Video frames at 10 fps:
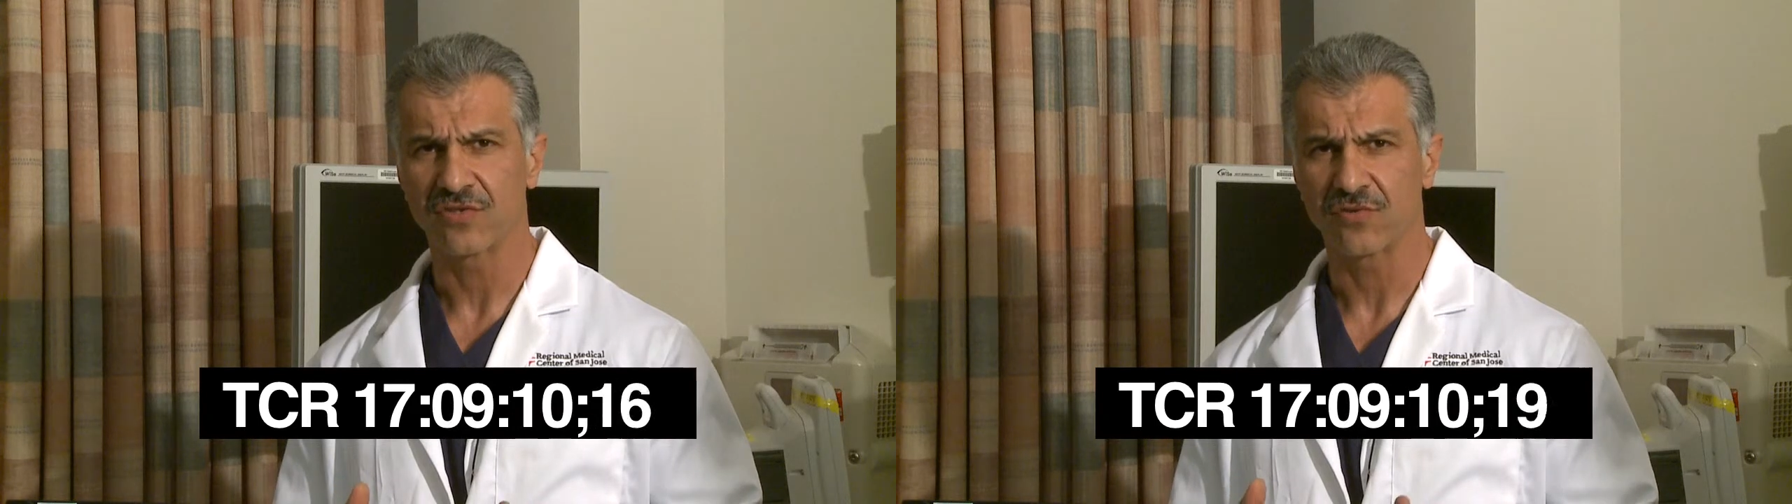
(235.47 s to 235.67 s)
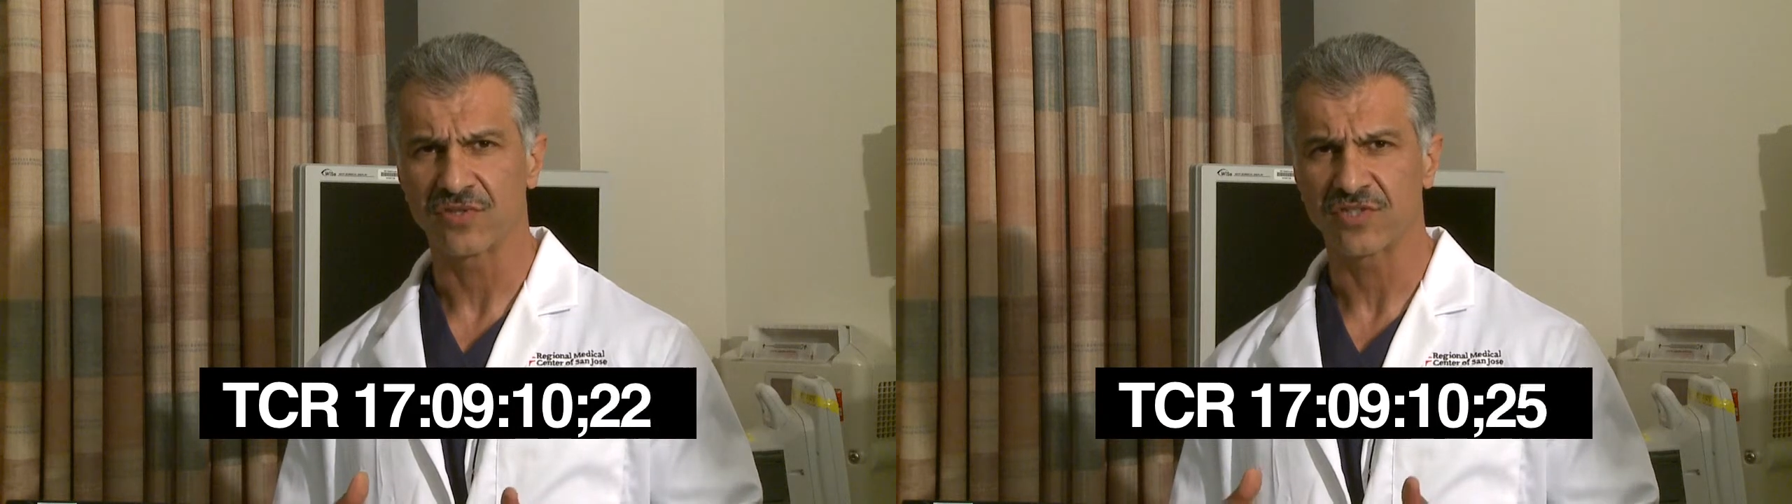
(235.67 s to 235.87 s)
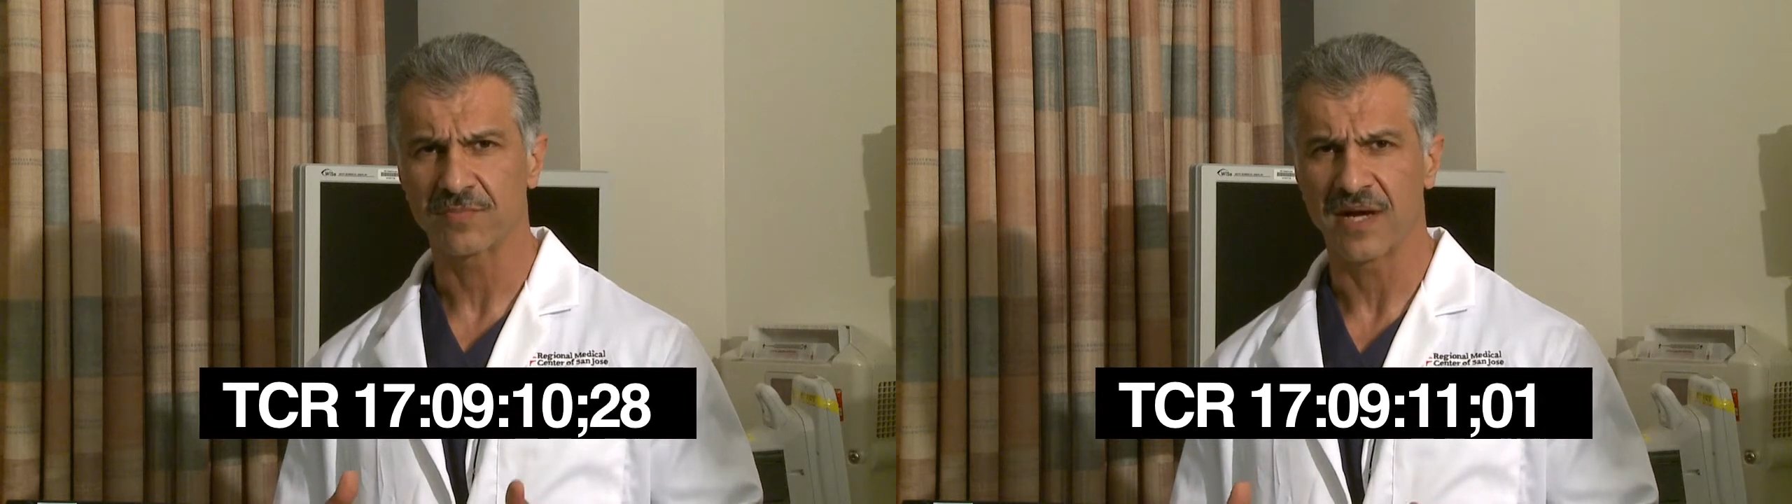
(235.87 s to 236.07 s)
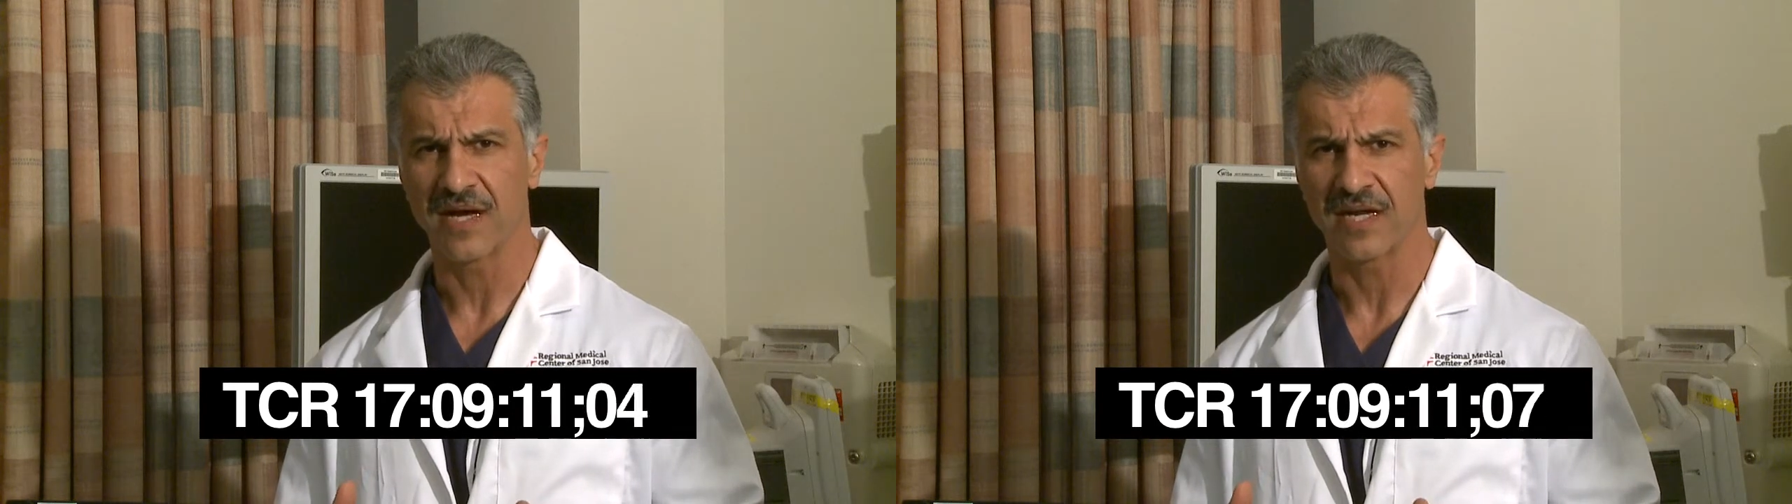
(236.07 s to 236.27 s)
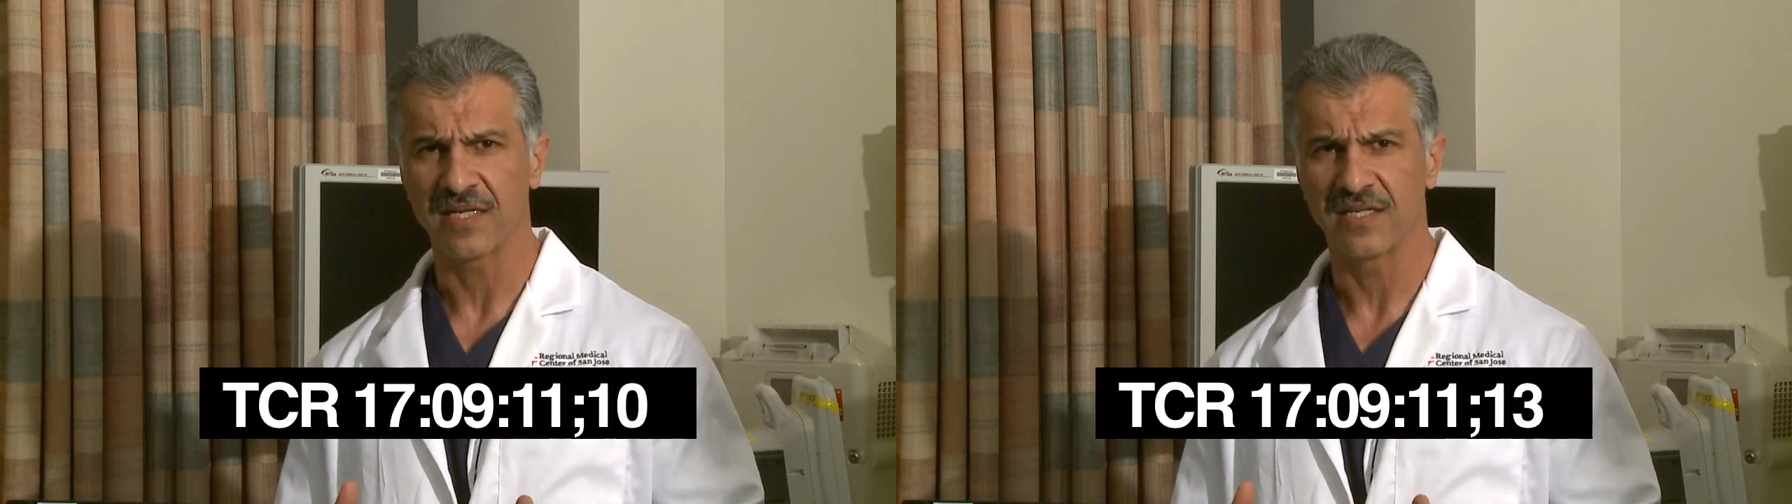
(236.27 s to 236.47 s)
to a
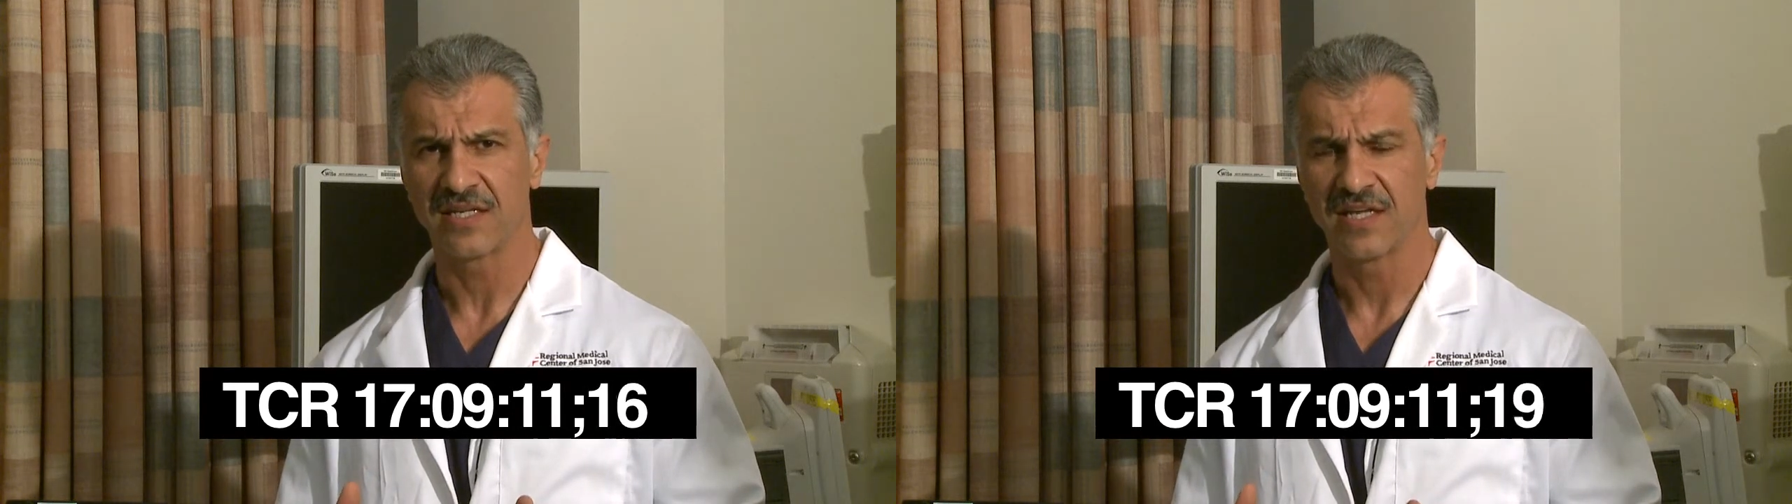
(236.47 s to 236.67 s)
spine